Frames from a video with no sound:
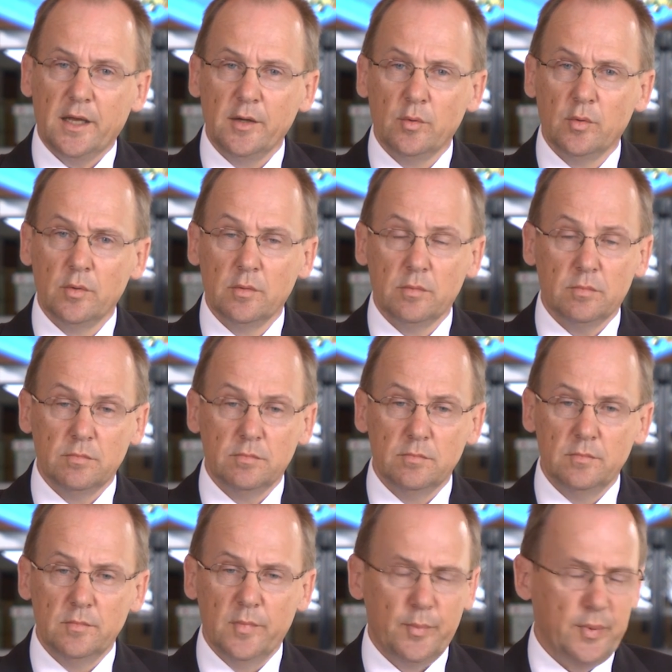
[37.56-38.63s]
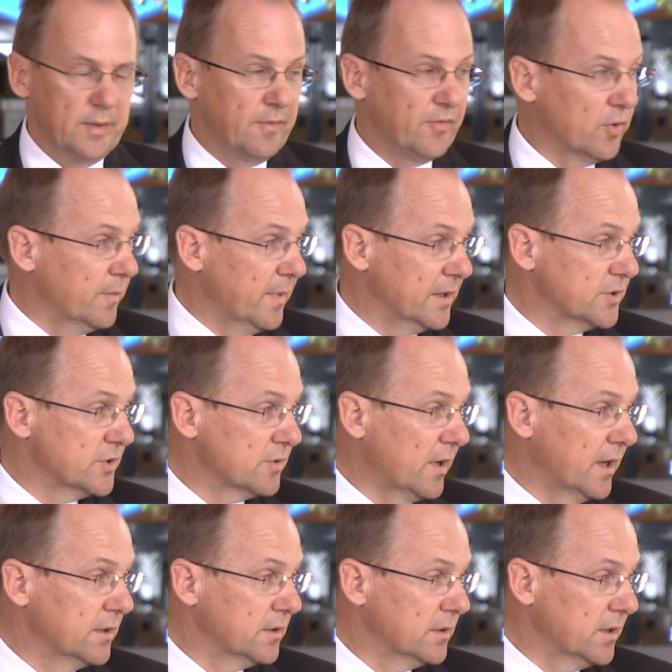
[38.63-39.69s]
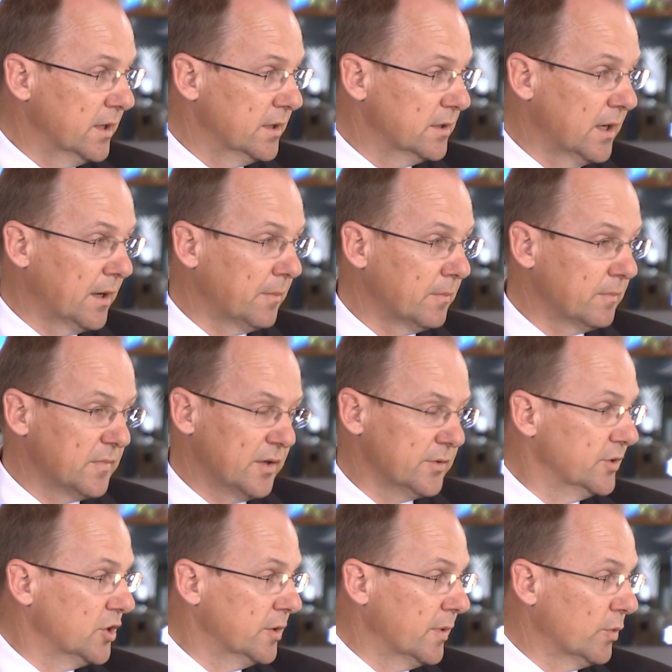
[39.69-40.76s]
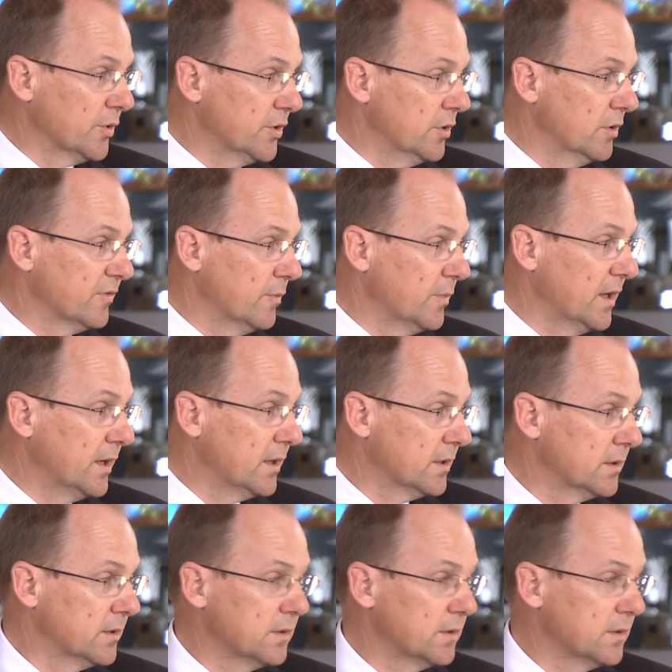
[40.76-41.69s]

He will appear before the magistrate and they'll determine what to do from there.